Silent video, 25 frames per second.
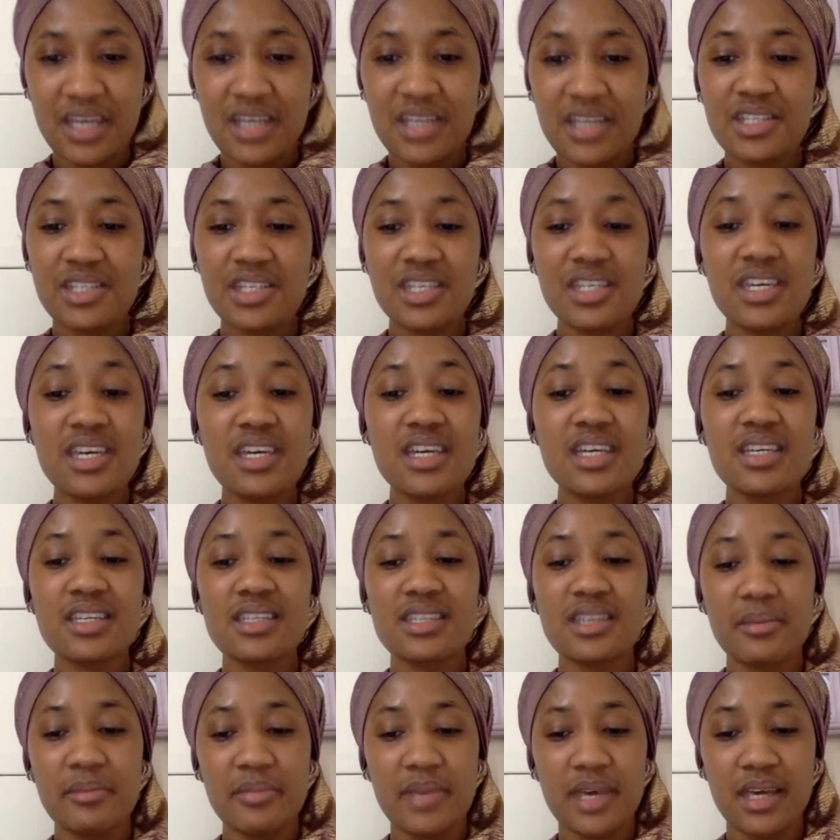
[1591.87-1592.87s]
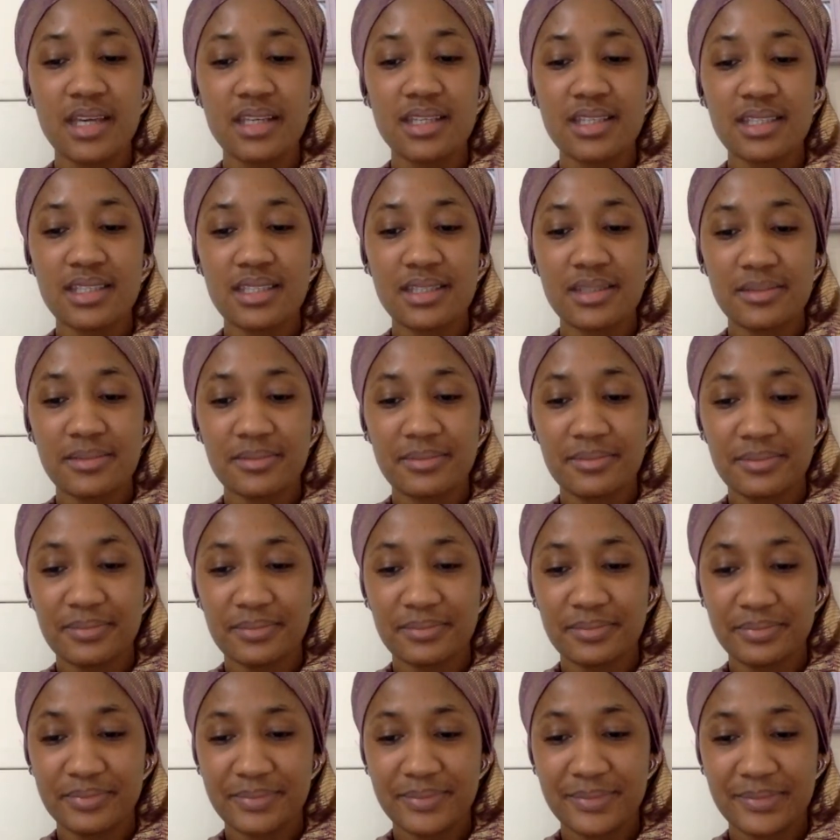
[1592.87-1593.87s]
She is a mess.
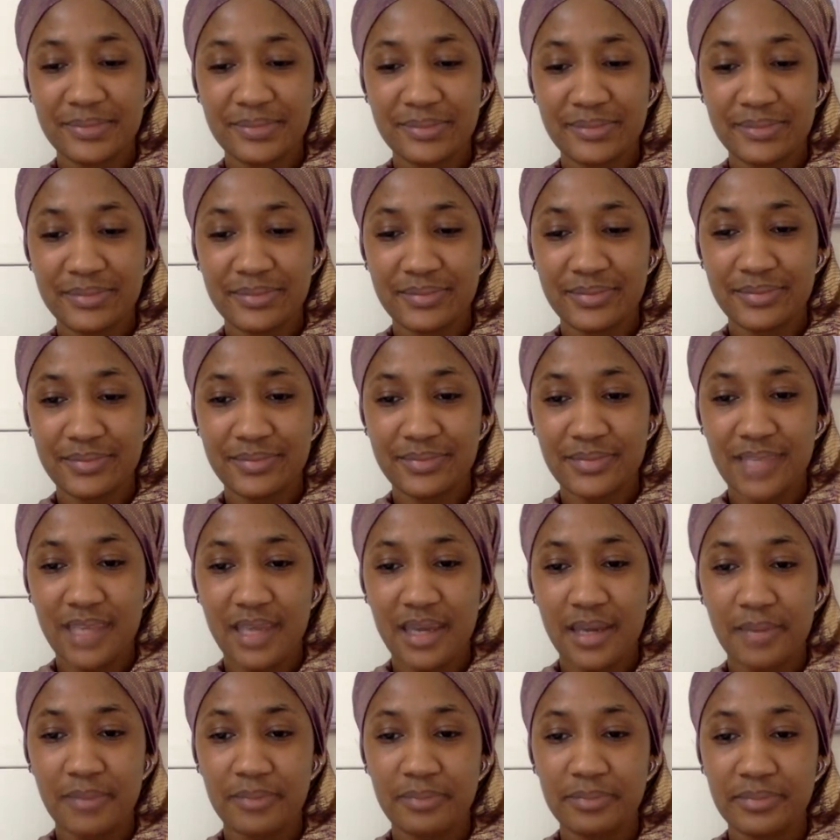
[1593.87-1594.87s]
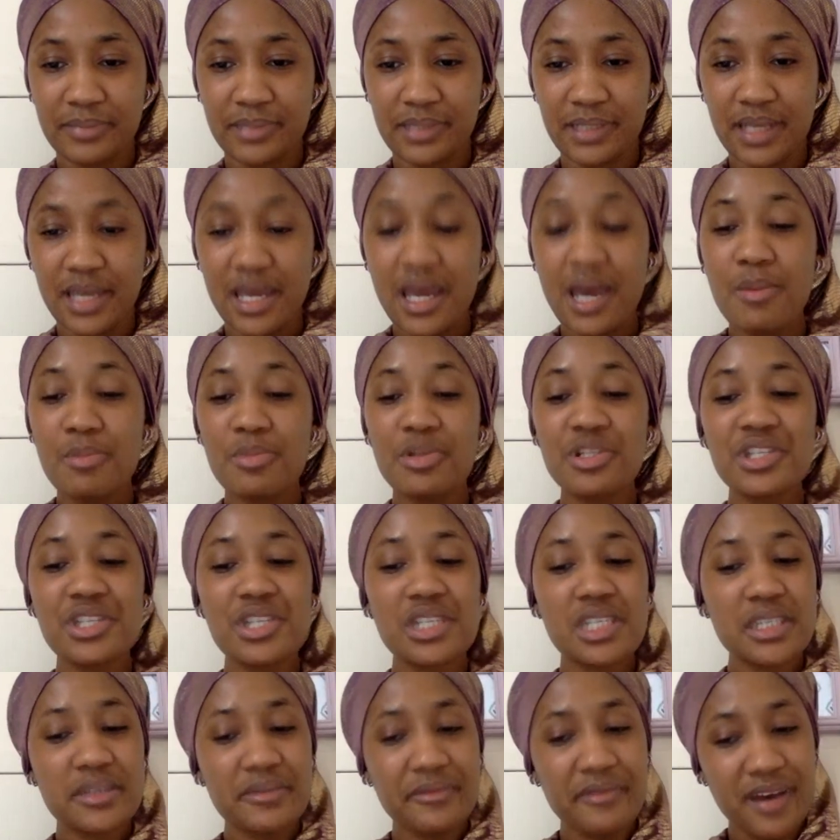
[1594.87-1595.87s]
Yep. But
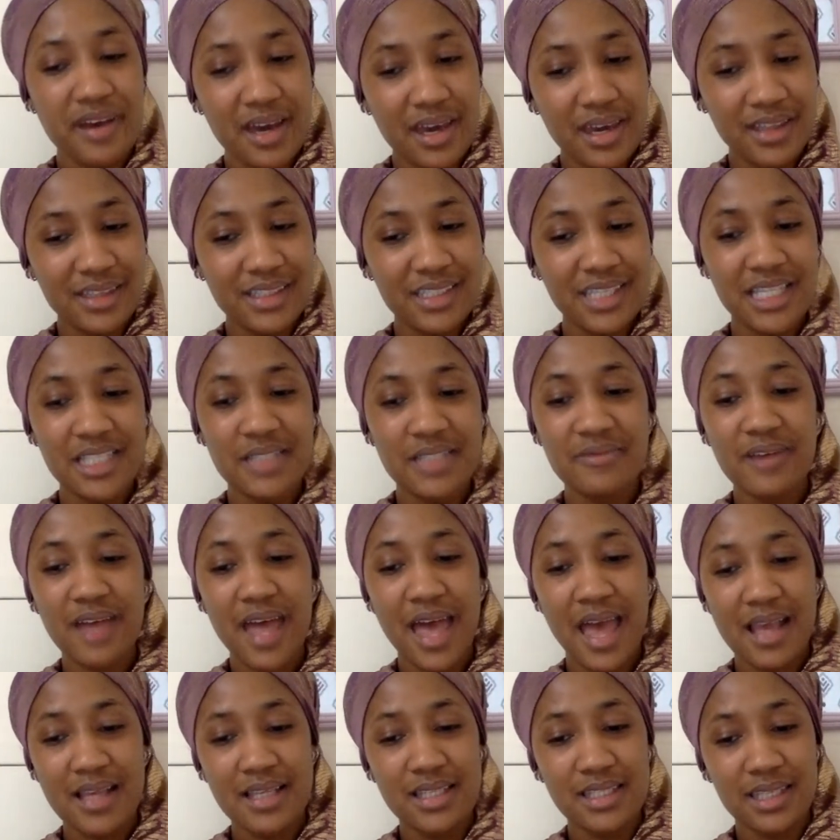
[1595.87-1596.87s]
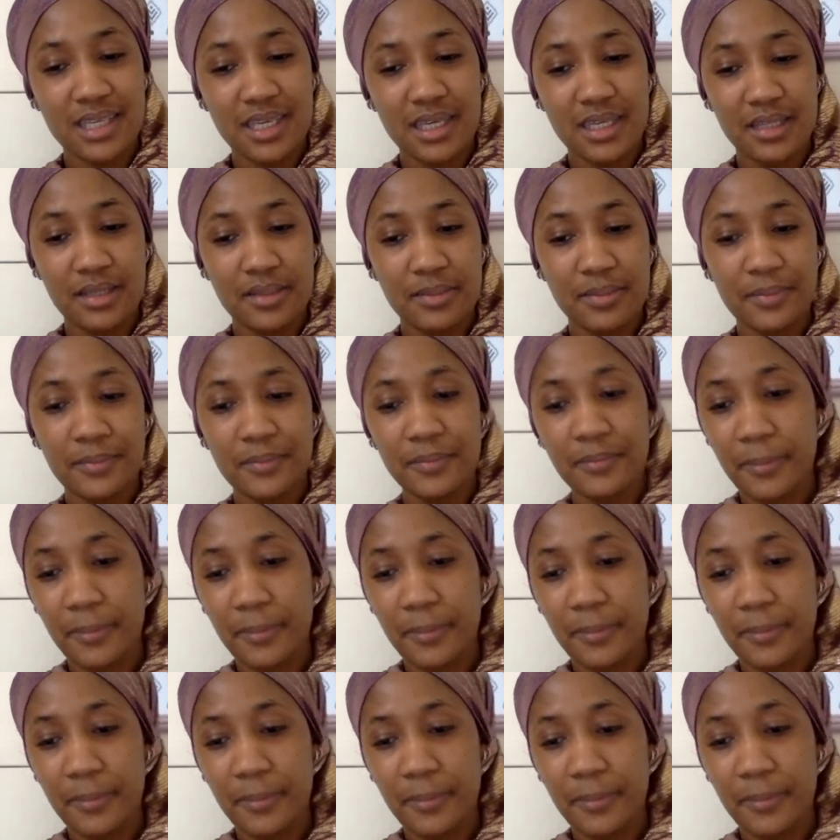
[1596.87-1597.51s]
she's fine. Thanks for asking.